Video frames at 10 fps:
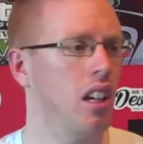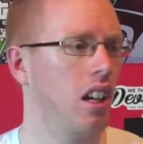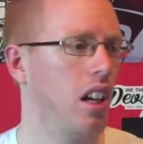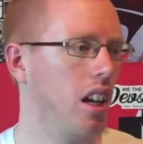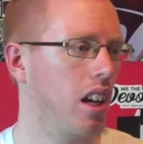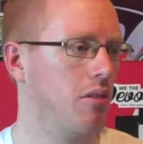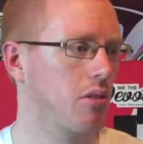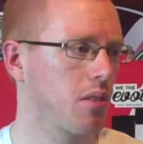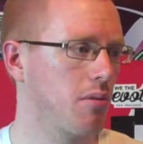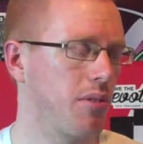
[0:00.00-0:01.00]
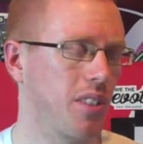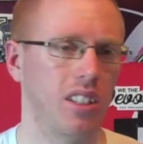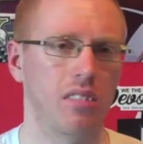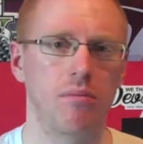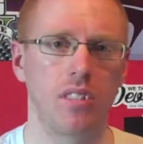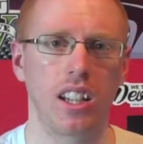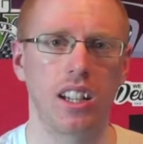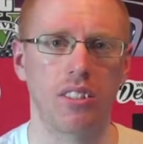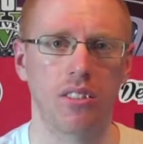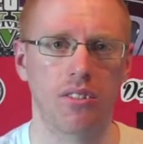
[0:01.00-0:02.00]
It was on for
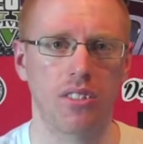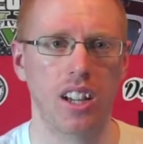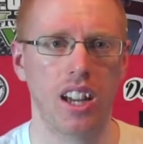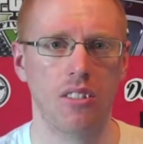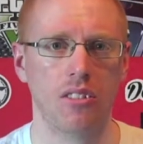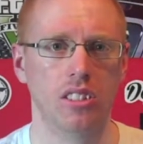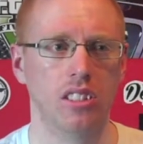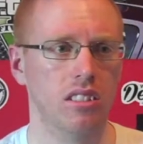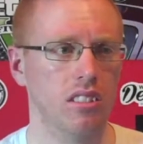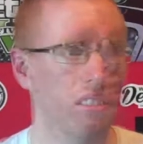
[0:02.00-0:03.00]
nearly 3 hours.